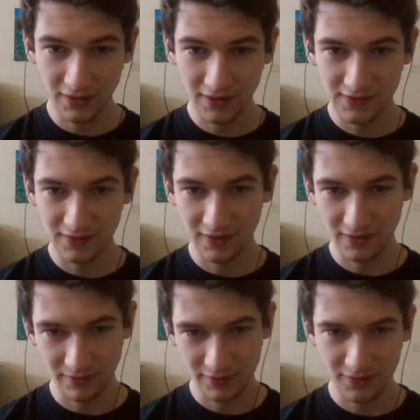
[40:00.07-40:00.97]
but he
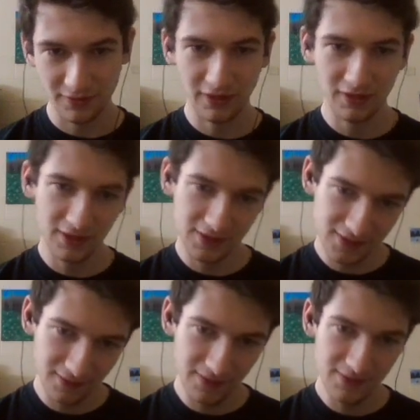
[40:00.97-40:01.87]
can't reach there yet. He
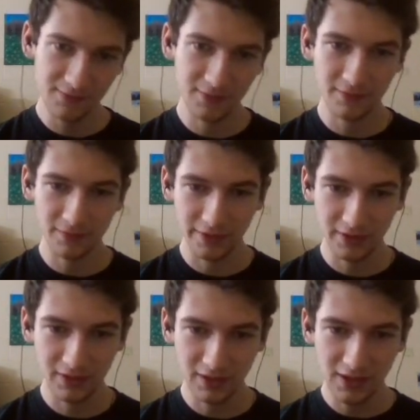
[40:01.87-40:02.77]
has to have this one filled
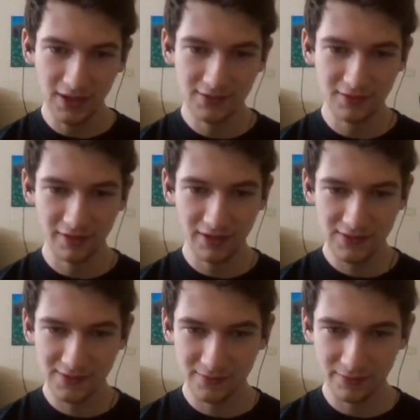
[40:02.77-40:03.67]
in. So
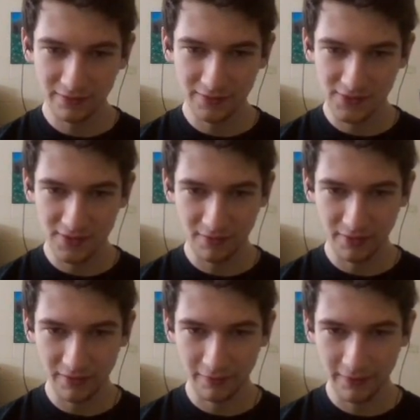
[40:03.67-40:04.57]
thus, we have to
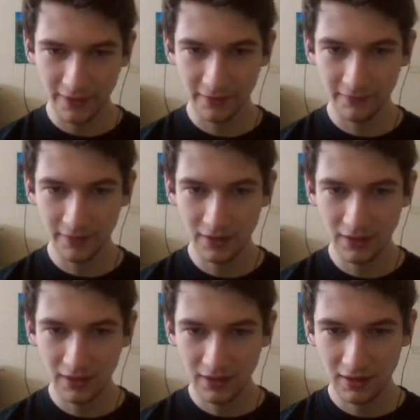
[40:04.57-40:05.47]
start with our 5, and
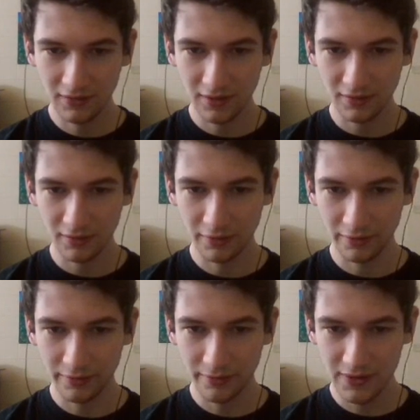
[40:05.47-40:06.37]
then all
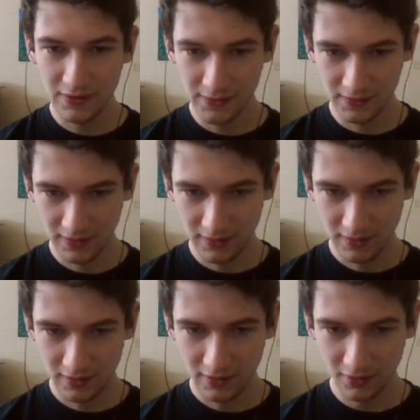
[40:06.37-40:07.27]
the 3s
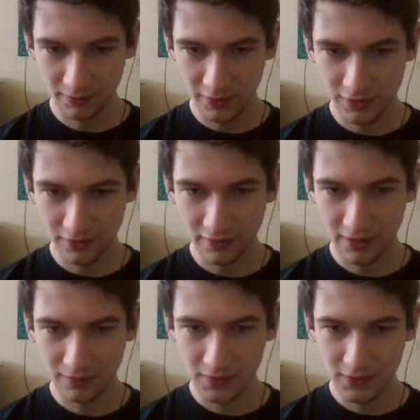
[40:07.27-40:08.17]
help each
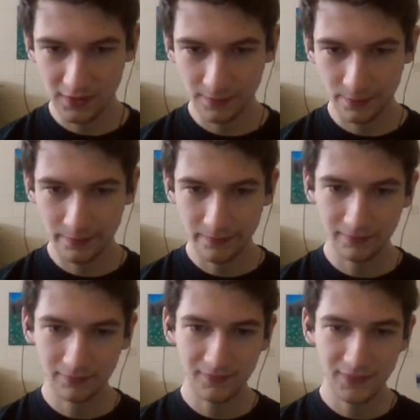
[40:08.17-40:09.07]
other out,
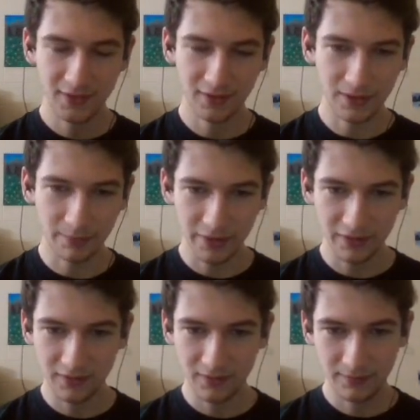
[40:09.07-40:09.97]
and
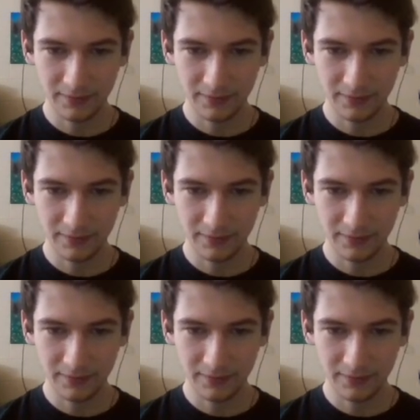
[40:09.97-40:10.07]
complete.